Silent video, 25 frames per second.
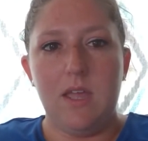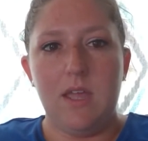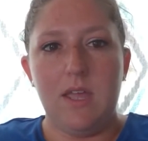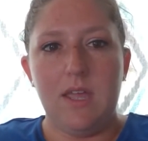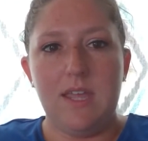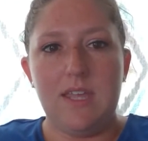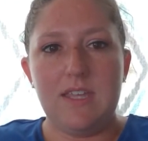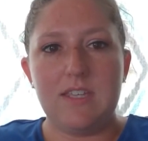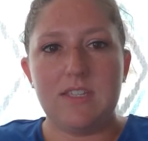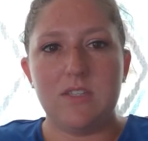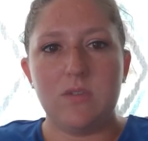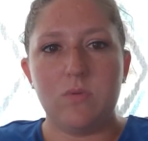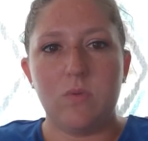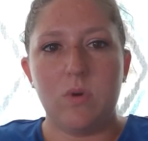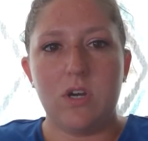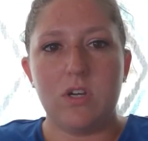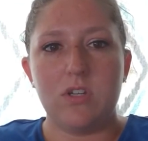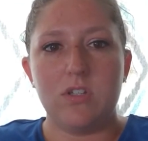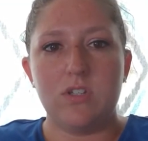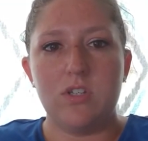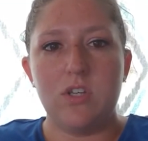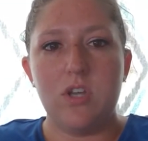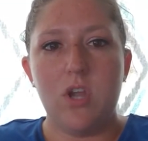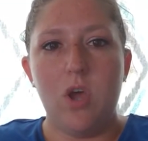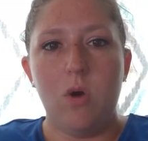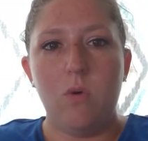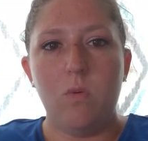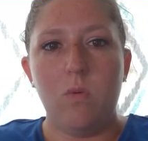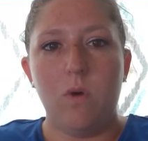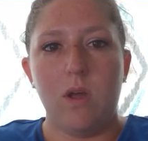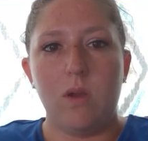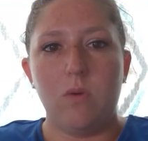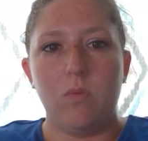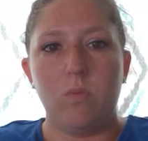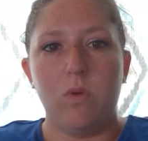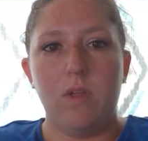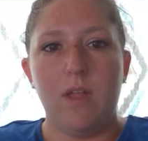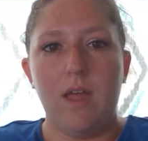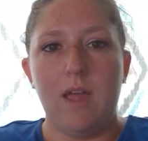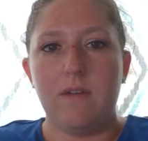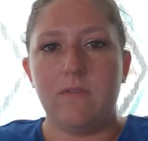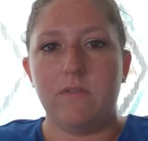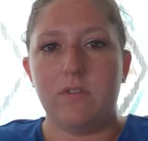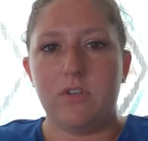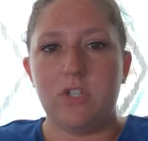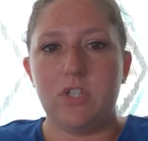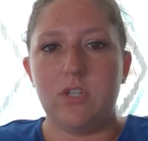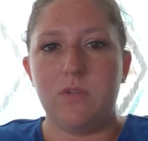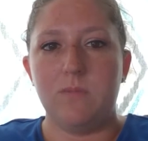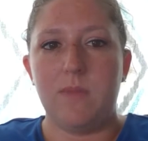He swears, No one will ever
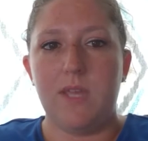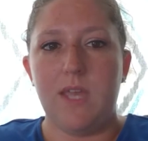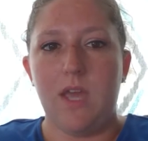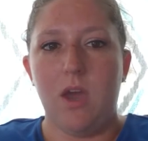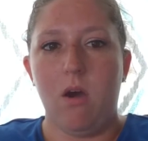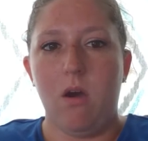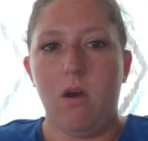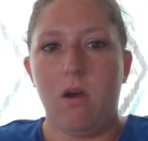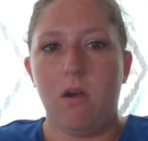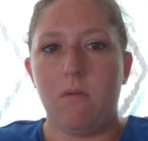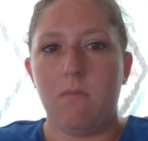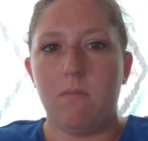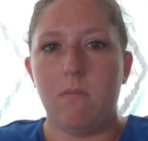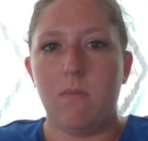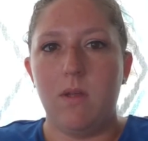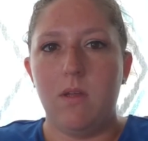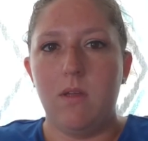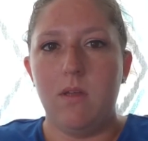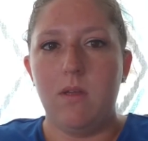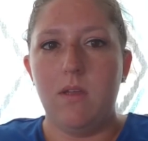do me harm.